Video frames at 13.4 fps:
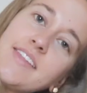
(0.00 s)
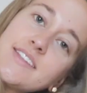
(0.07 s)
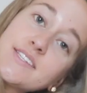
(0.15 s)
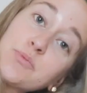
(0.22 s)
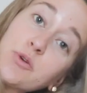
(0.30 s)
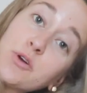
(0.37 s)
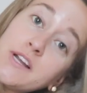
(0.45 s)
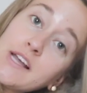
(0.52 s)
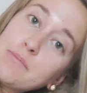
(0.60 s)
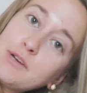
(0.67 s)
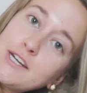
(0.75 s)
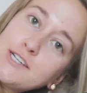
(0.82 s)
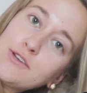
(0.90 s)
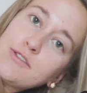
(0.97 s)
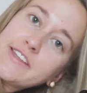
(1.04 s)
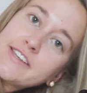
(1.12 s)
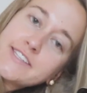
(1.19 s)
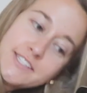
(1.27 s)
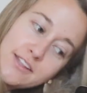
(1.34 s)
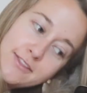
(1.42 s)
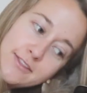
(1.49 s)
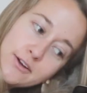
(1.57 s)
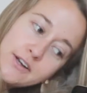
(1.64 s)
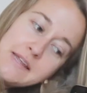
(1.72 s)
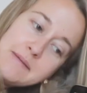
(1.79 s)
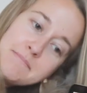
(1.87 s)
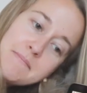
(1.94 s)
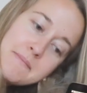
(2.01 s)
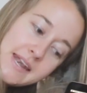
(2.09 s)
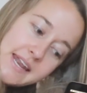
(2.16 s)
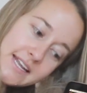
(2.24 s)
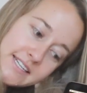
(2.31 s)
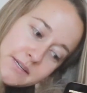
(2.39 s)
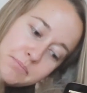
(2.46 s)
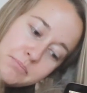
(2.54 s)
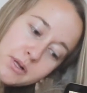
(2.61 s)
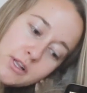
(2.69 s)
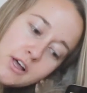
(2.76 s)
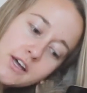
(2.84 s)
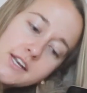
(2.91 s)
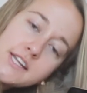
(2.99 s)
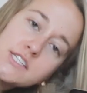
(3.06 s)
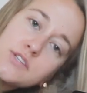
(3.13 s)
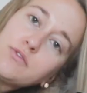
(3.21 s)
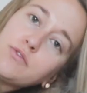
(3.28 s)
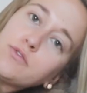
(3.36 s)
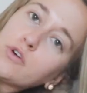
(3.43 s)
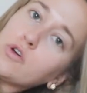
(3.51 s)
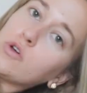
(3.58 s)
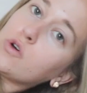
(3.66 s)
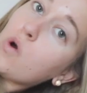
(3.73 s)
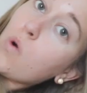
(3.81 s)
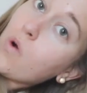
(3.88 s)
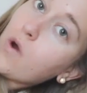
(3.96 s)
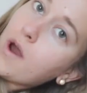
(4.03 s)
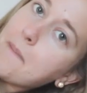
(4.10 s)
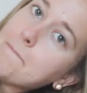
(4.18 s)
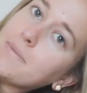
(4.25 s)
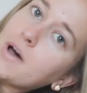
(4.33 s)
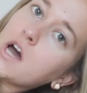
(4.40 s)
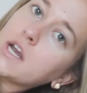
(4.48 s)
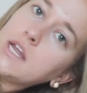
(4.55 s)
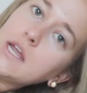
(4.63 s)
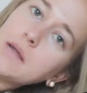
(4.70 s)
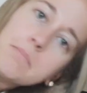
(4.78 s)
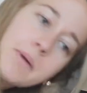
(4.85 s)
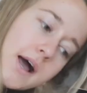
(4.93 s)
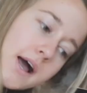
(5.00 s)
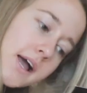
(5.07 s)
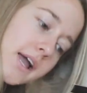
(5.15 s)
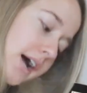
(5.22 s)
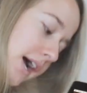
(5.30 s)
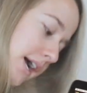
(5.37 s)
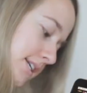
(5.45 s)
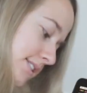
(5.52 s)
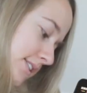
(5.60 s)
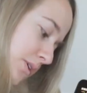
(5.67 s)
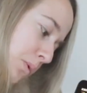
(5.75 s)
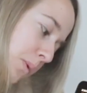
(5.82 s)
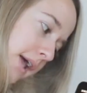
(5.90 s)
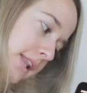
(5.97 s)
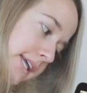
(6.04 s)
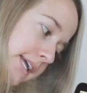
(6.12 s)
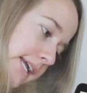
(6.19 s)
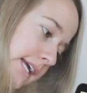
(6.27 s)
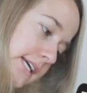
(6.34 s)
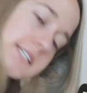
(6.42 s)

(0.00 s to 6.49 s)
And this morning I'm gonna do this 30-minute Pilates full core and body by Isa Welly.